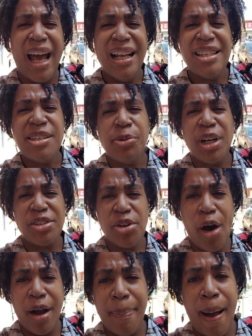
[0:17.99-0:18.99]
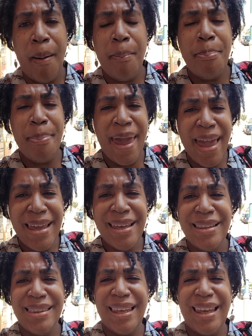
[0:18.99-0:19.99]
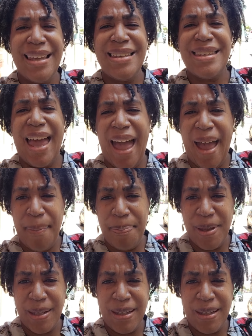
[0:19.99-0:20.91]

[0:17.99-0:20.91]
I just want to talk about making things happen.